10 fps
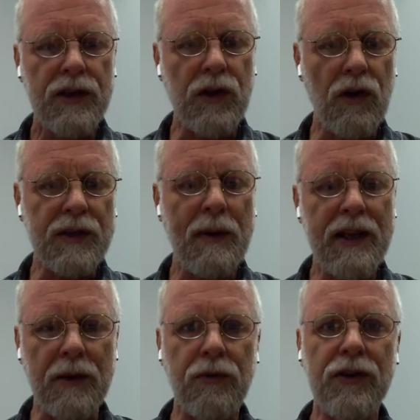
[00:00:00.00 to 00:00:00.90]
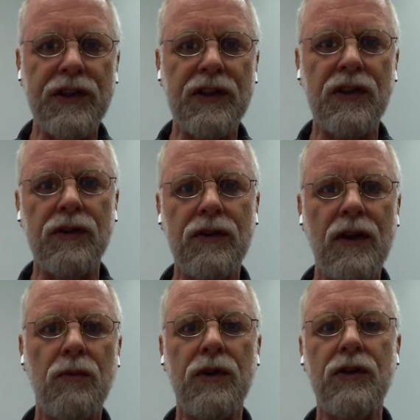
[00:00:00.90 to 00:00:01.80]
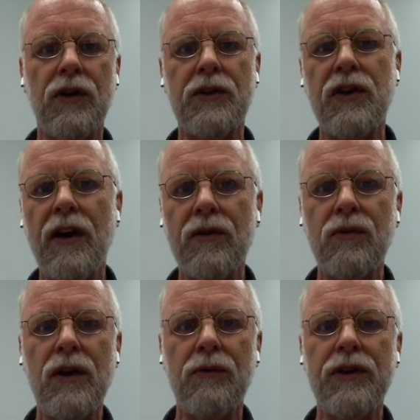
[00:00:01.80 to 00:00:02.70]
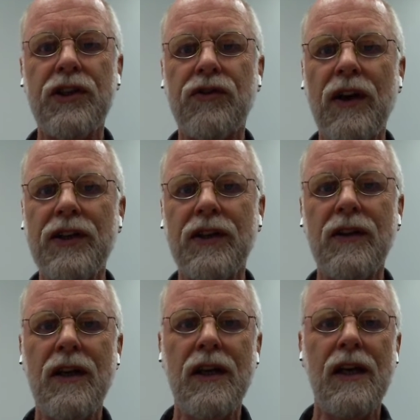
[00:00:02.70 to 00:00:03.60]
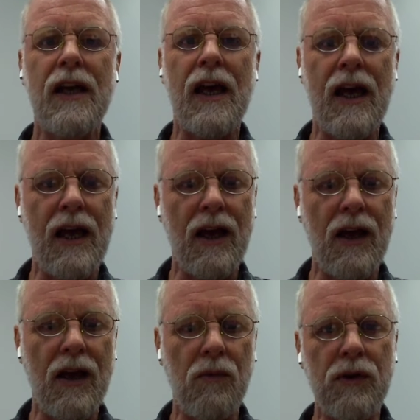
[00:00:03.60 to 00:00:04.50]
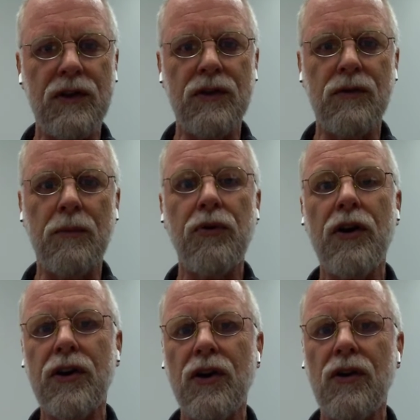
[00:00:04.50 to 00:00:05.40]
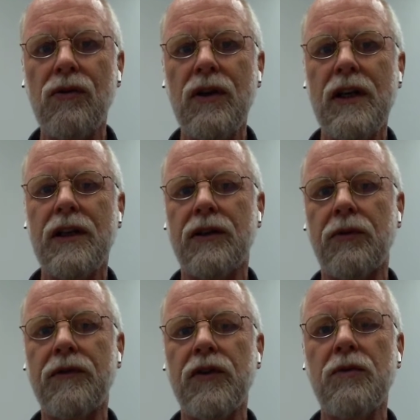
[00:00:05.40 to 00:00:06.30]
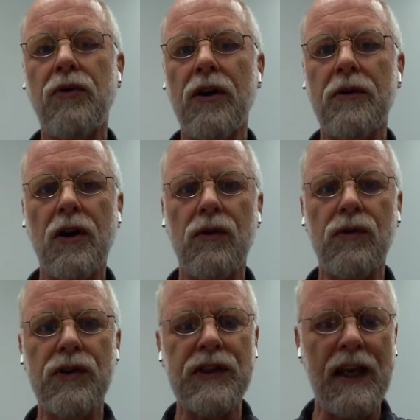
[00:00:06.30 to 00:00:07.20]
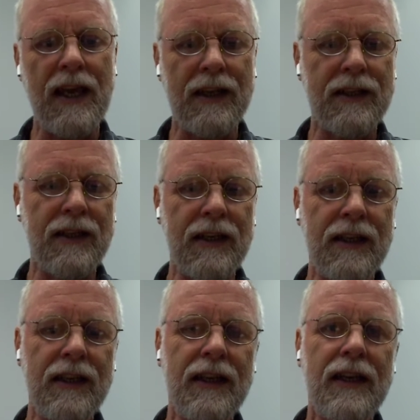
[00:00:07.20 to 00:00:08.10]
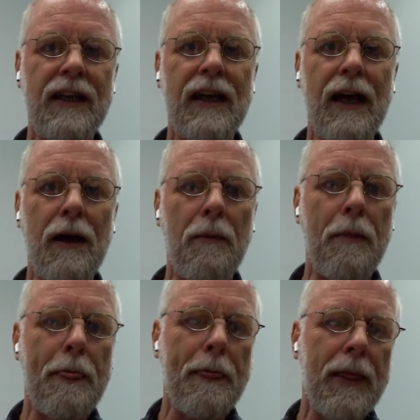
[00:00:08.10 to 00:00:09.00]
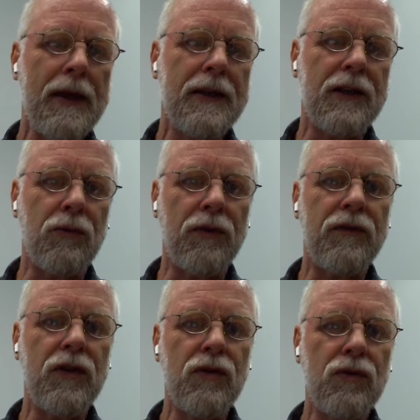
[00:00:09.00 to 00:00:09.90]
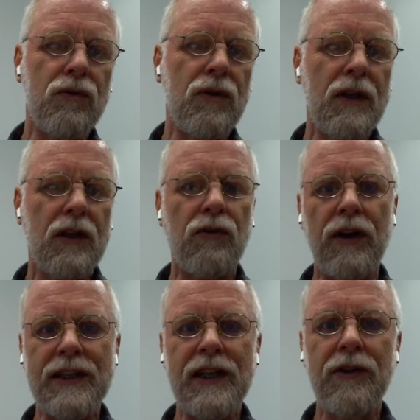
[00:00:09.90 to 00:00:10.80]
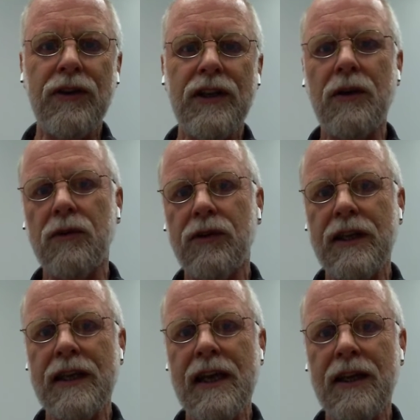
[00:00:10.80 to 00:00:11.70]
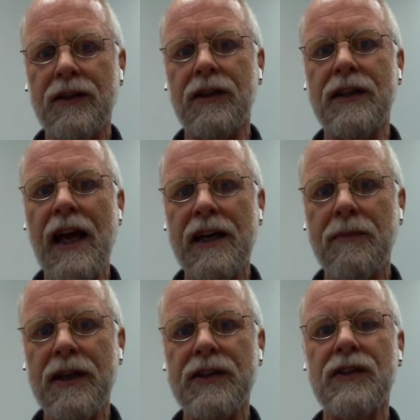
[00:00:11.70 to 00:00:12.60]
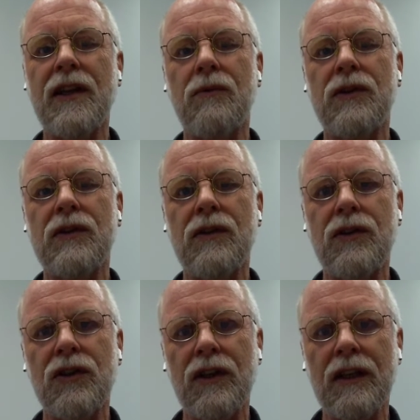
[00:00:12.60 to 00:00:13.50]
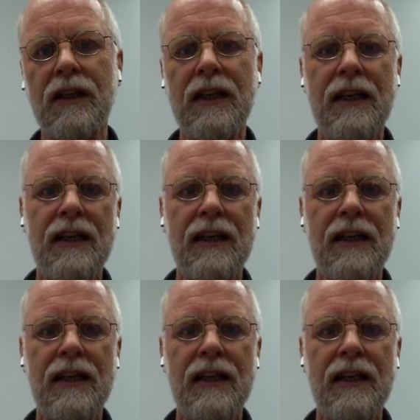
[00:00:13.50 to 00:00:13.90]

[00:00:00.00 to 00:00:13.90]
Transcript: So as part of that process, we do a title registration, we do a protocol. The review protocol looks at the review criteria that we're looking at, the databases that we're searching,